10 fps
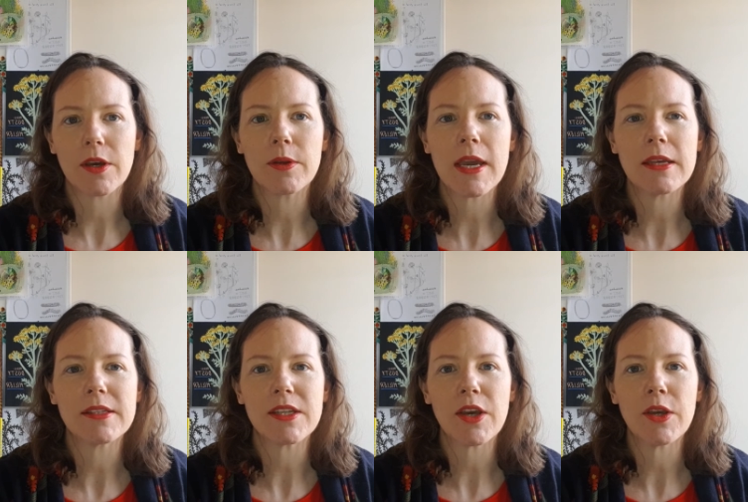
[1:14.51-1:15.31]
Oh yeah,
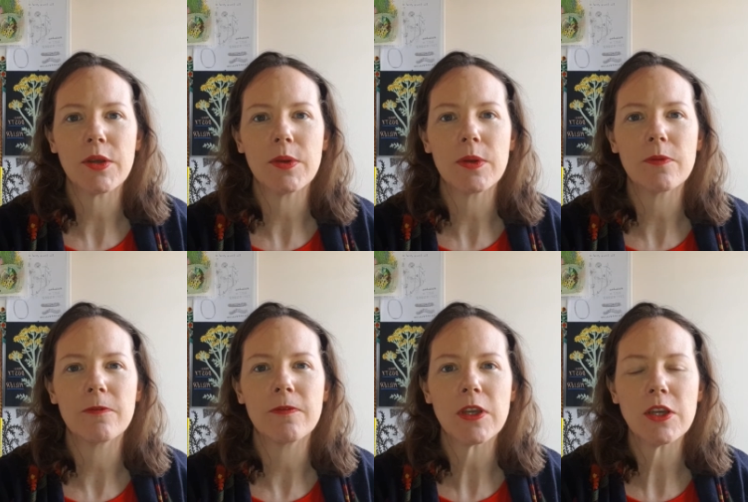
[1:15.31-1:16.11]
so
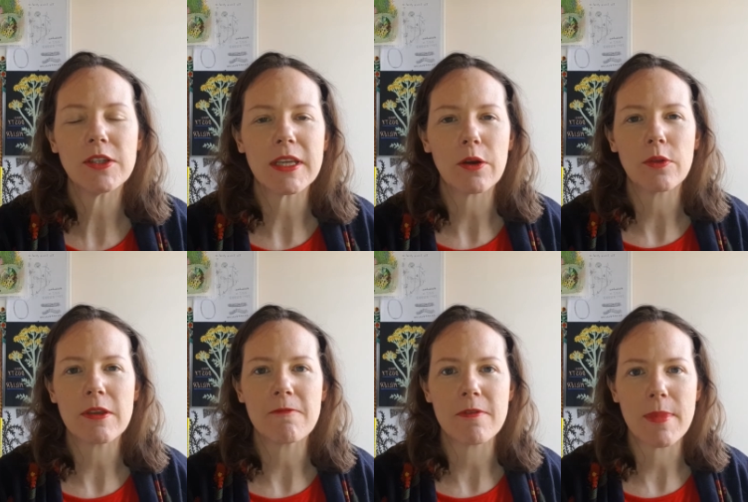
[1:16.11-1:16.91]
for you to get all the
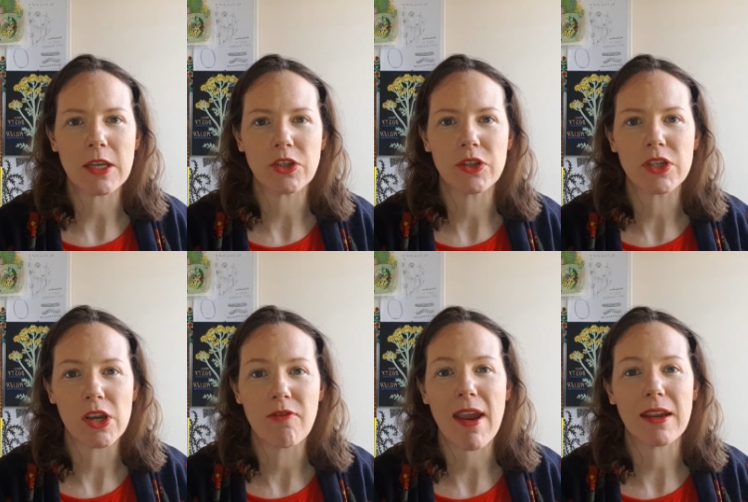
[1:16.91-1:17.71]
information
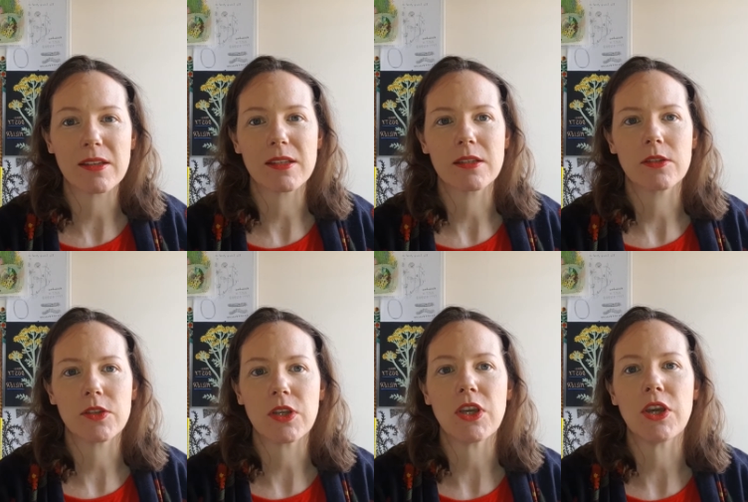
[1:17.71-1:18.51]
direct
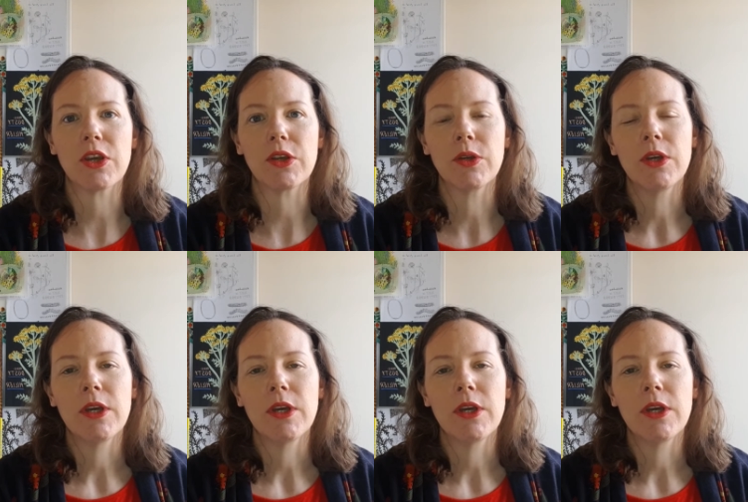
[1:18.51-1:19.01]
to you,